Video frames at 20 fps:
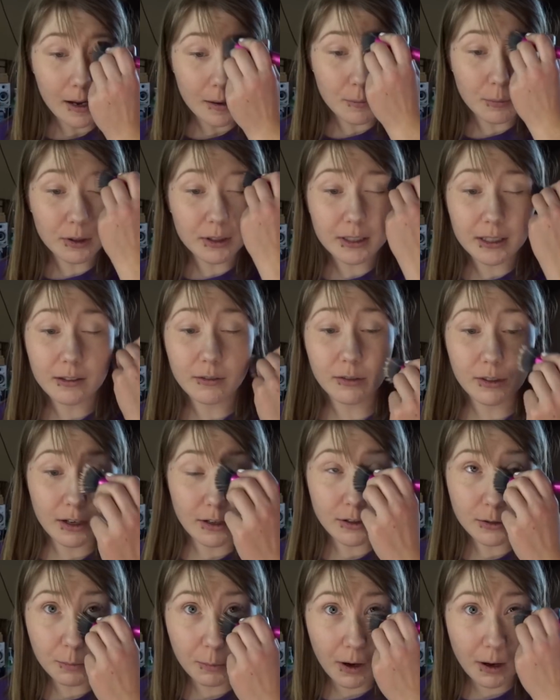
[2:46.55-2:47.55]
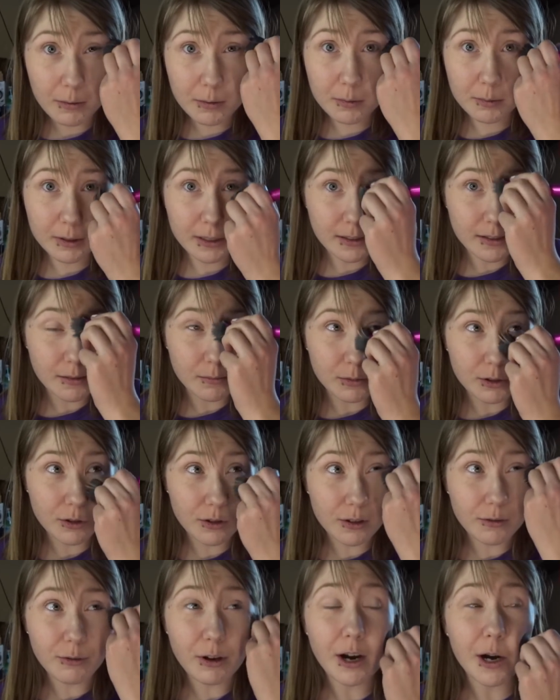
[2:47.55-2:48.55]
I believe there's probably some
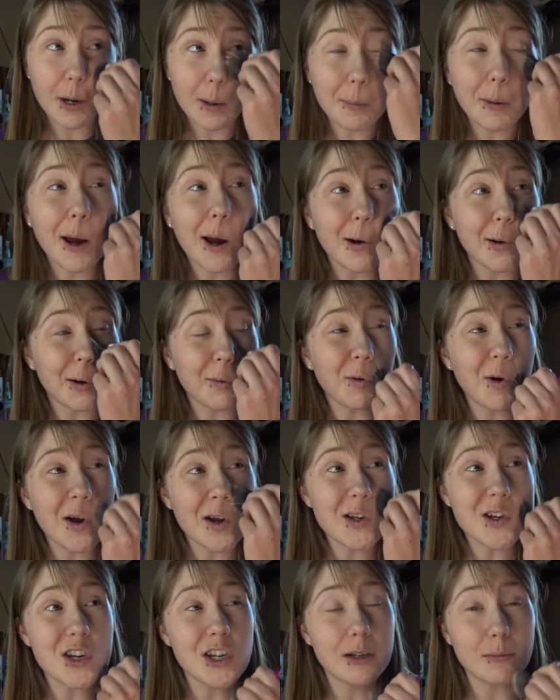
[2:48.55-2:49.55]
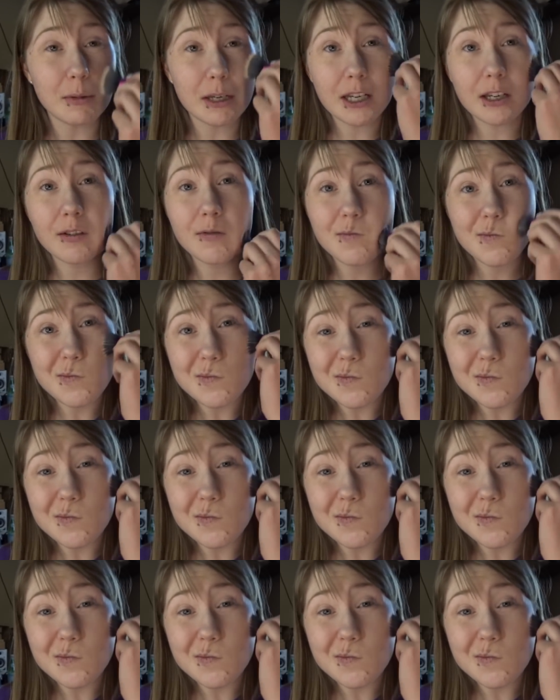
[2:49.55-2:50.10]
sort of higher power watching me.